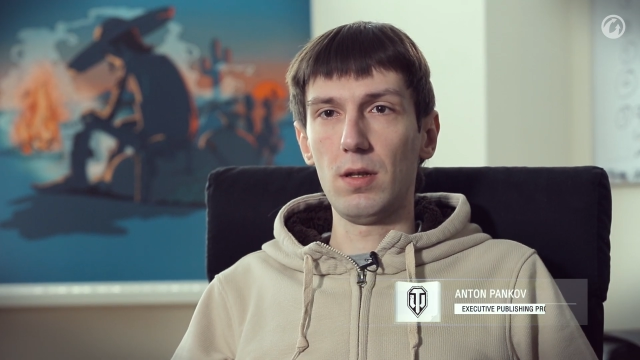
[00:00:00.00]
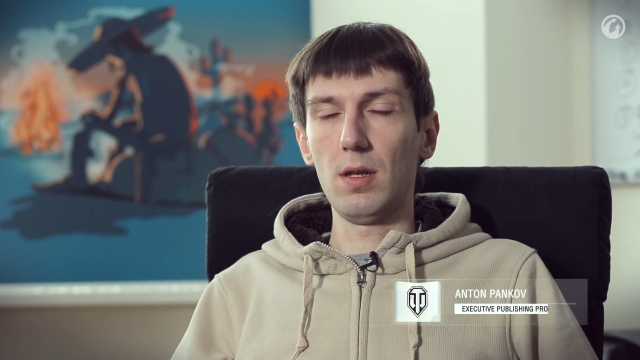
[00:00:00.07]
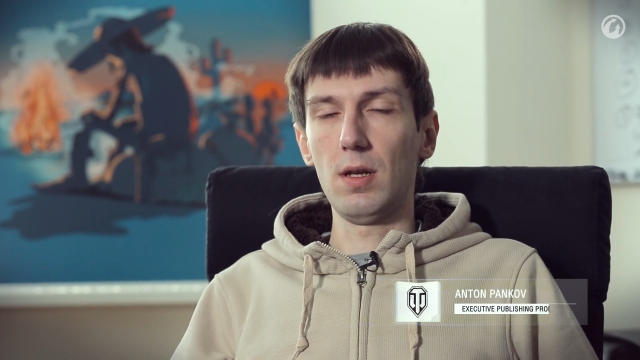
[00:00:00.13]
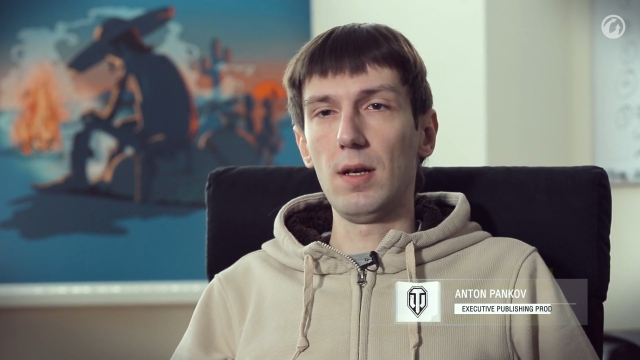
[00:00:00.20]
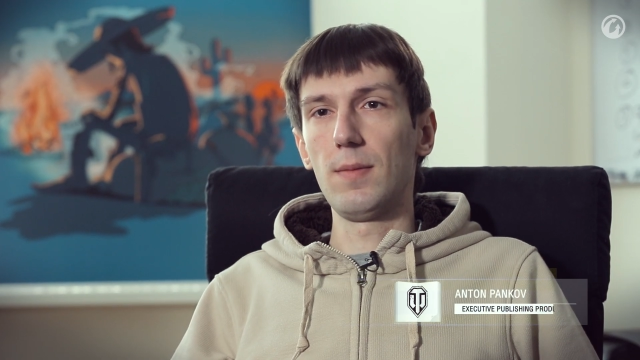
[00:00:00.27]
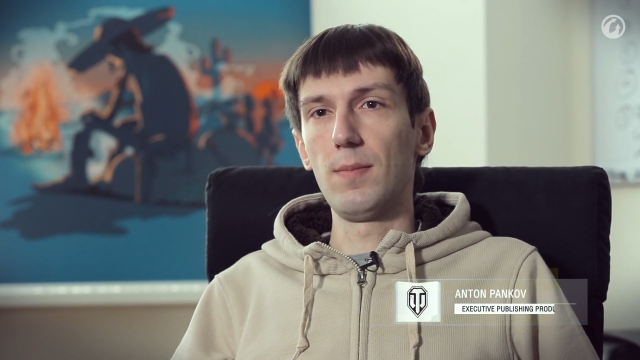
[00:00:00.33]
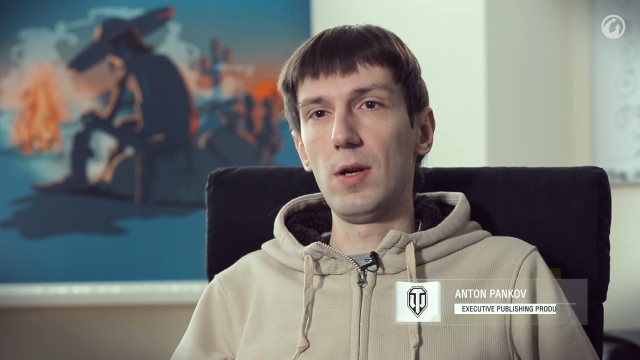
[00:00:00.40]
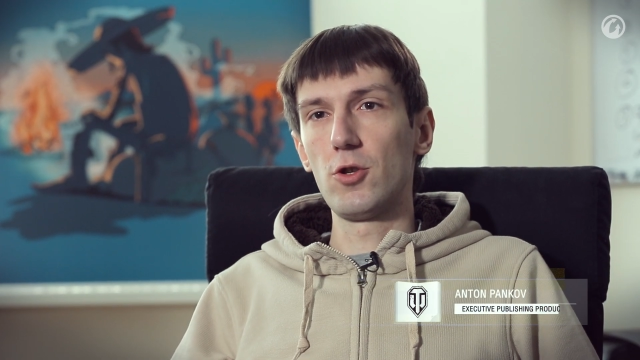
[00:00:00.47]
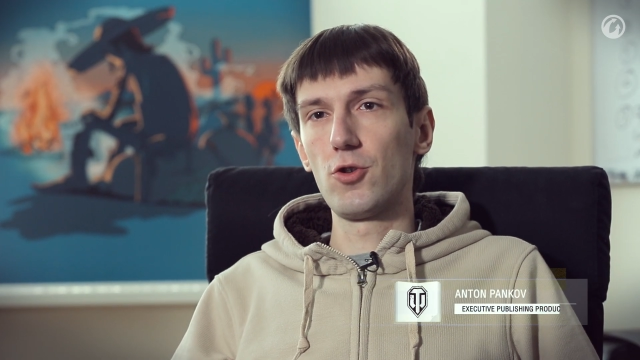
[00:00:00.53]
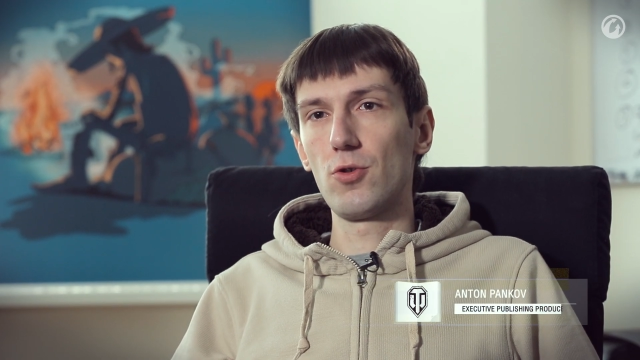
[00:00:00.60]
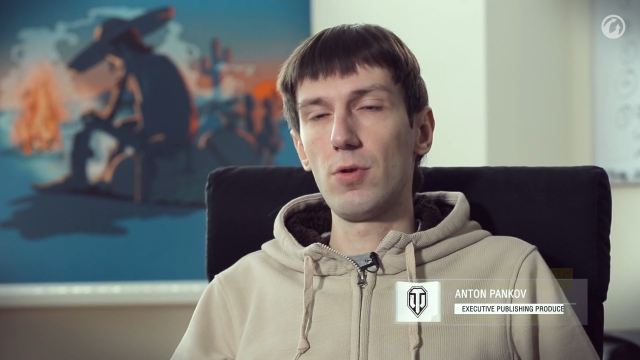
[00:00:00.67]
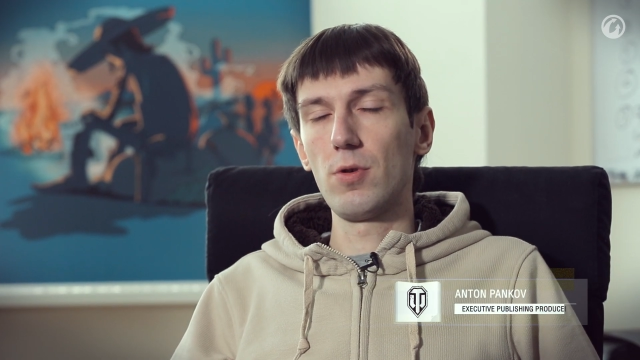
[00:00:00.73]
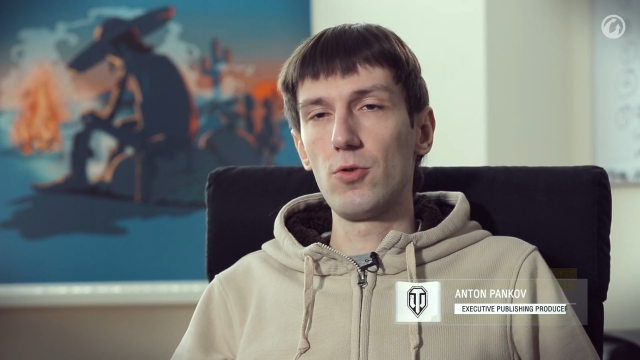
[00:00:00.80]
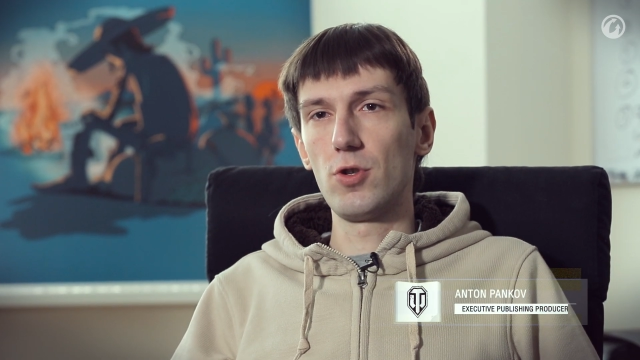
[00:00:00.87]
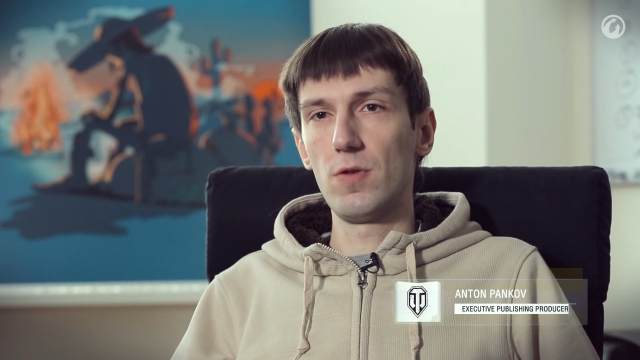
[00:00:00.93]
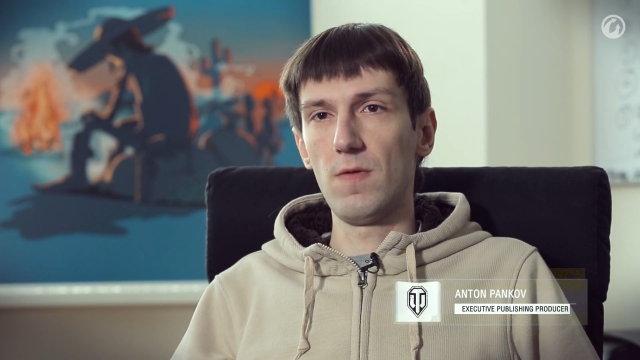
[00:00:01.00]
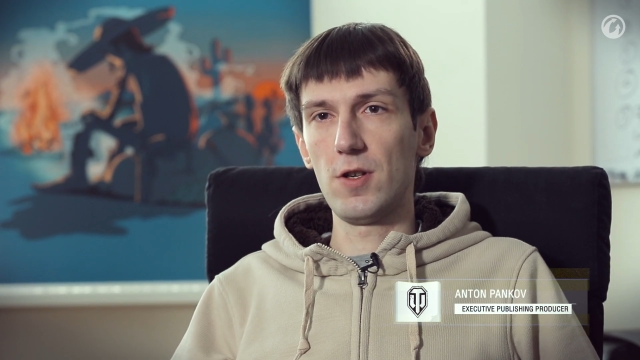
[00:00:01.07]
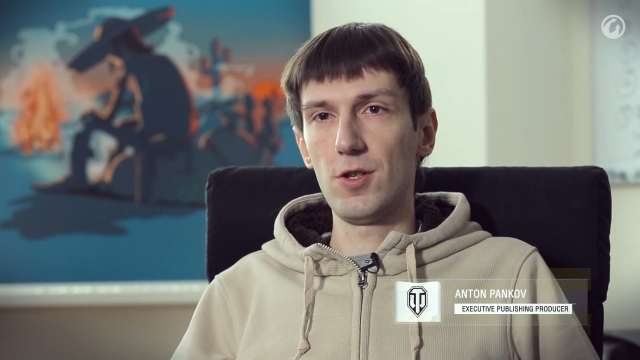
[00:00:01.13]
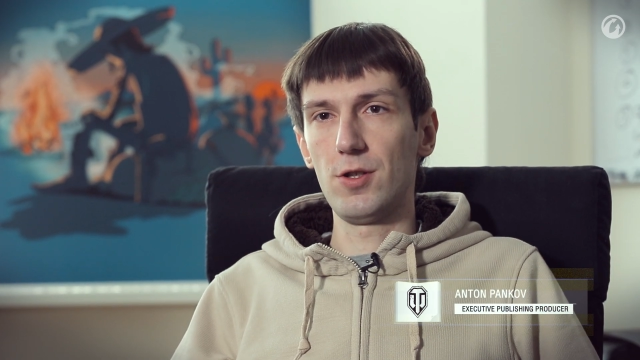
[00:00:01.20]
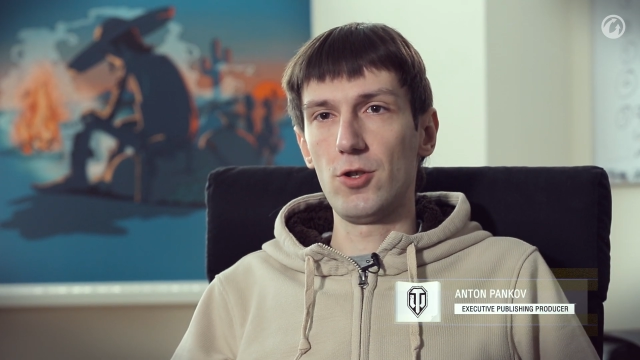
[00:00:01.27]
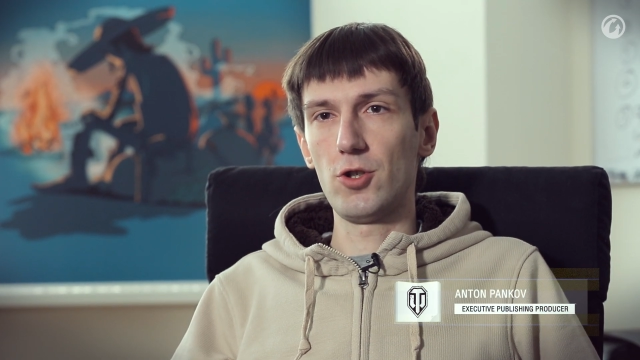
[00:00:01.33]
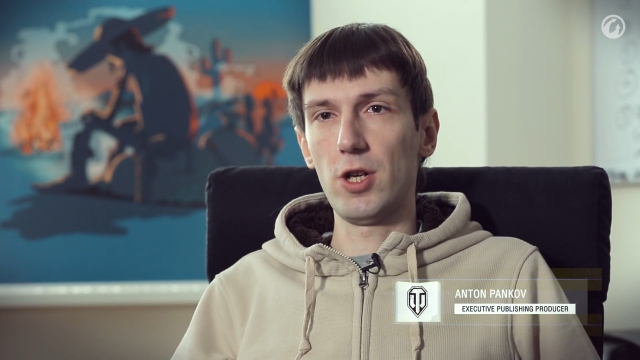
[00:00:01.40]
This is a huge step
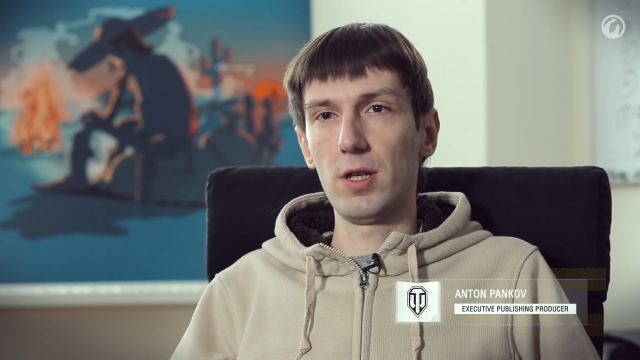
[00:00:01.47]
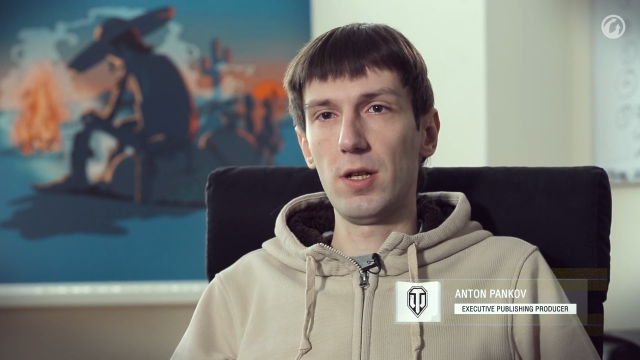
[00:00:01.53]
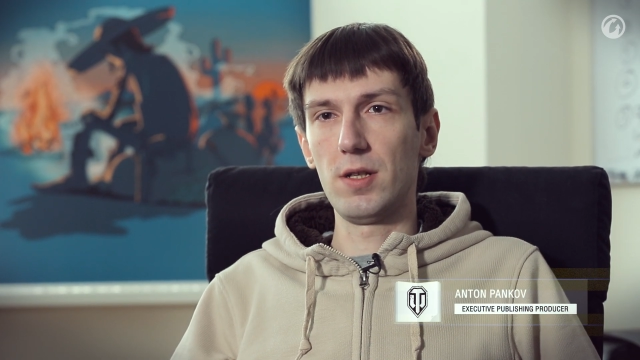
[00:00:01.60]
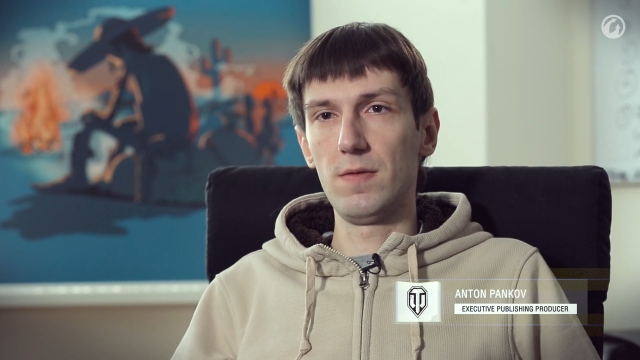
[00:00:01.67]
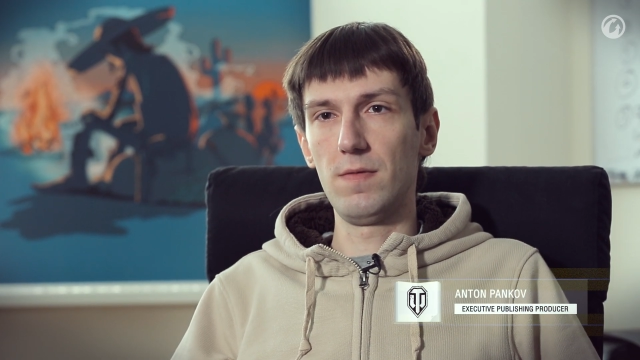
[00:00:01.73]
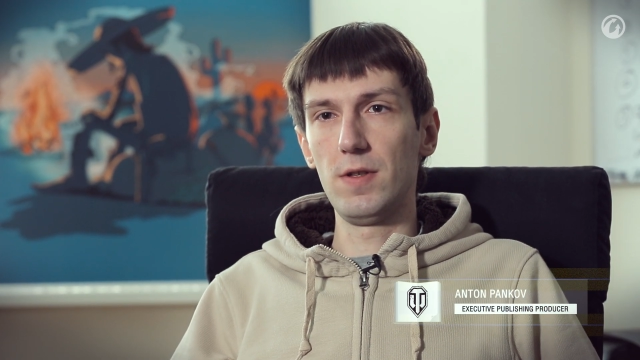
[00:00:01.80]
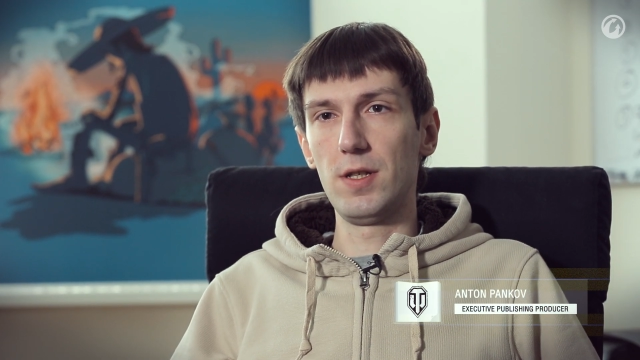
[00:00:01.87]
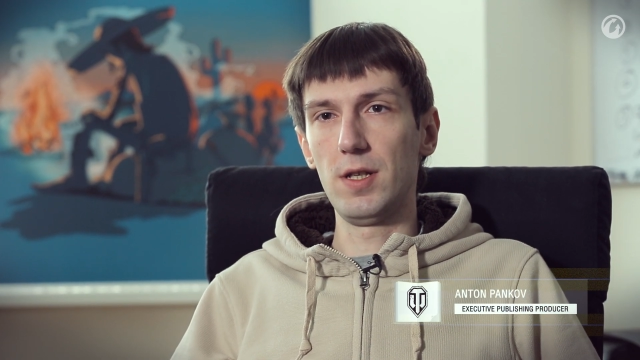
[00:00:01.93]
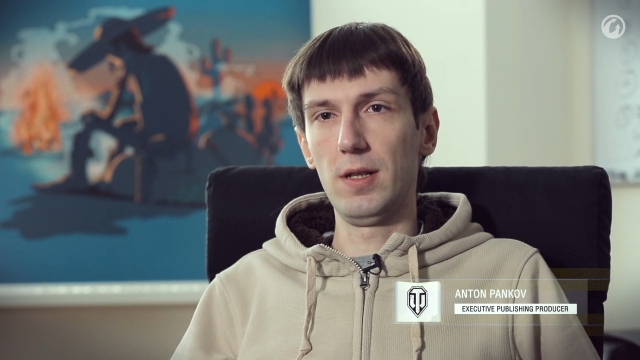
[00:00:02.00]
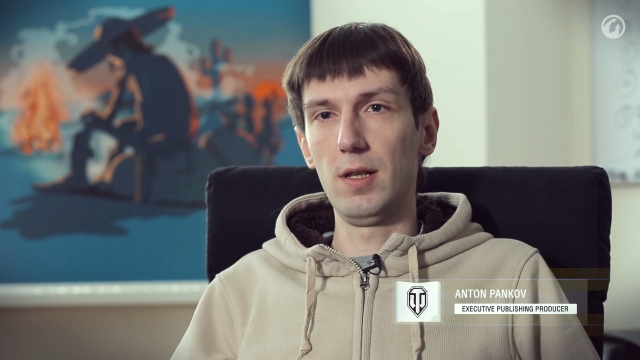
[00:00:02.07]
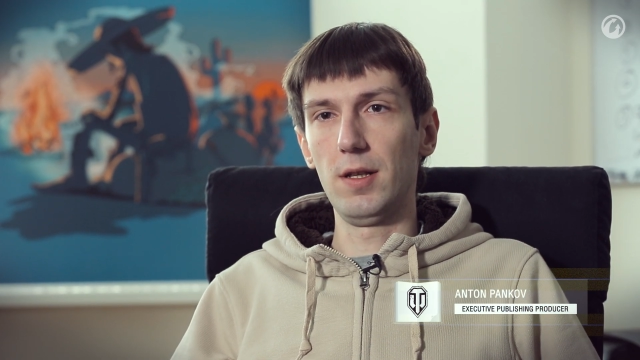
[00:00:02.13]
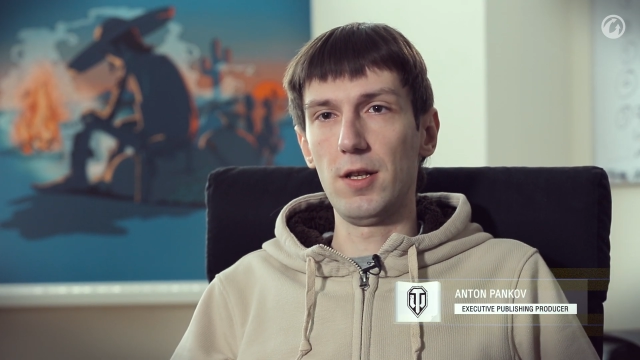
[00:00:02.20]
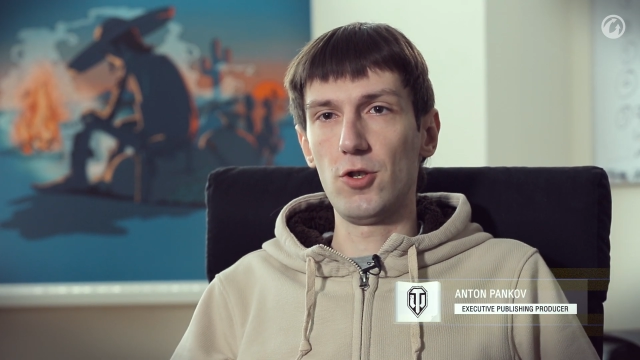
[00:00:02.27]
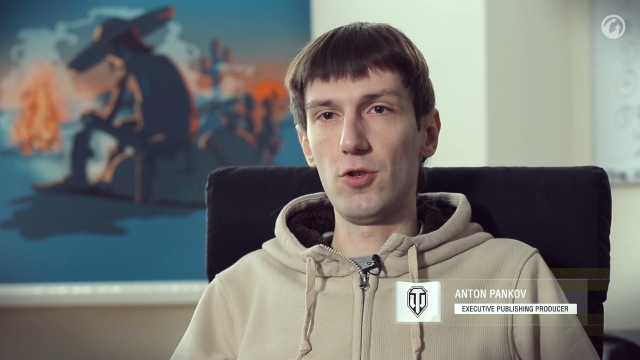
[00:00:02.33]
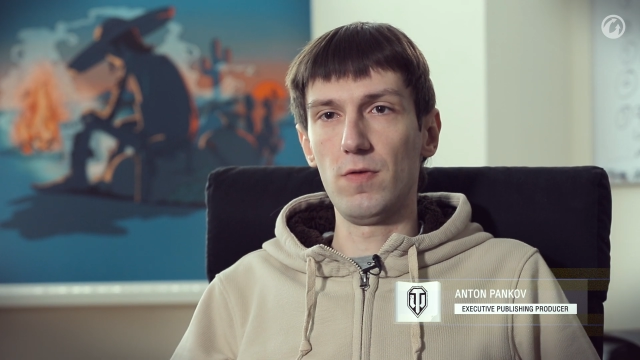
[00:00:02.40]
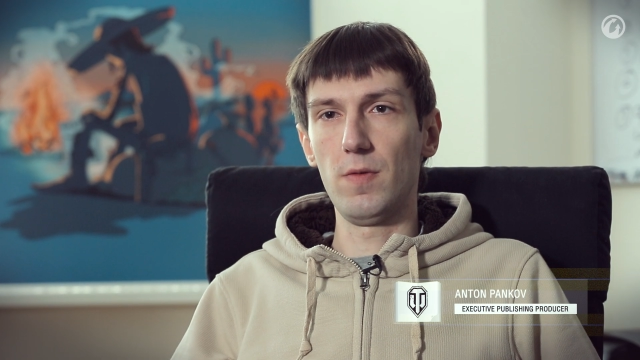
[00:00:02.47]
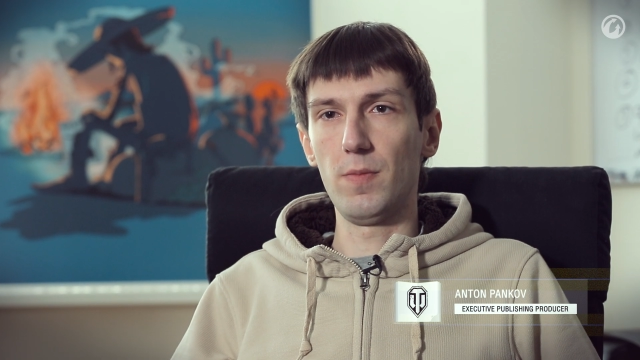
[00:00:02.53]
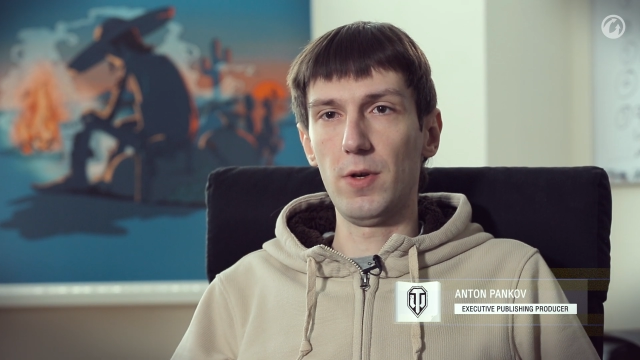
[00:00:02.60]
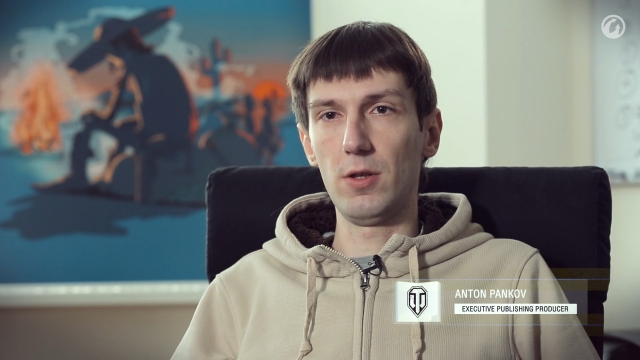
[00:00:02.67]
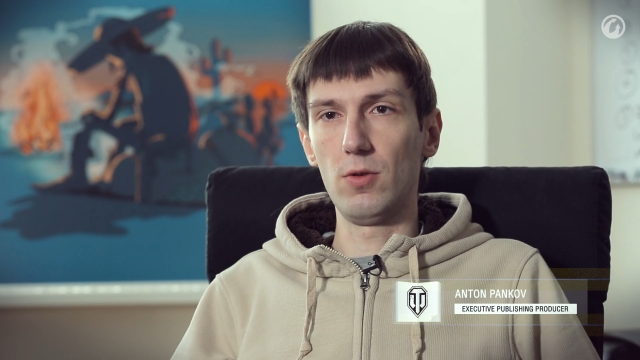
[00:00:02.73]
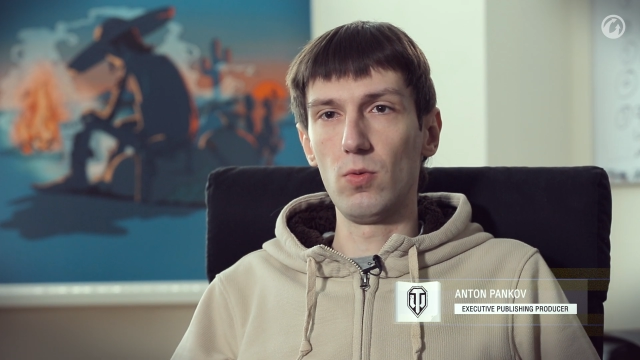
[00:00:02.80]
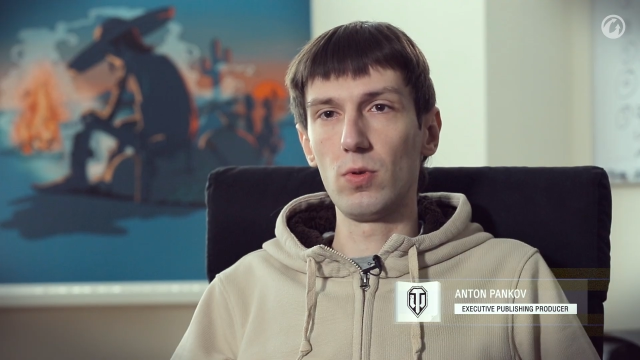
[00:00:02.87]
forward in the development of our
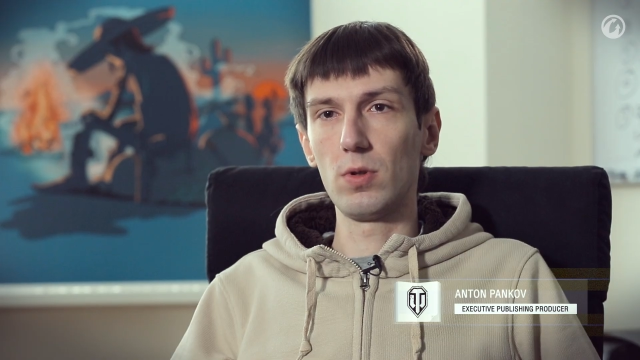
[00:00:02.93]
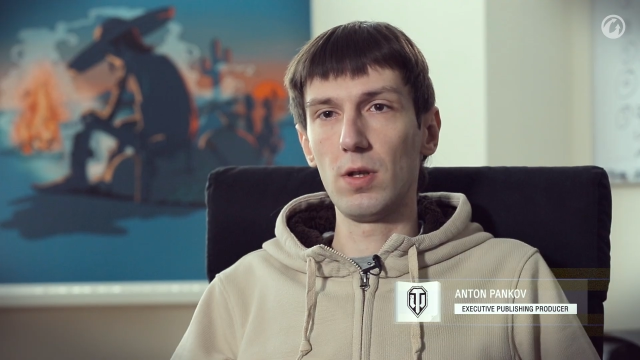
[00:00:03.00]
product.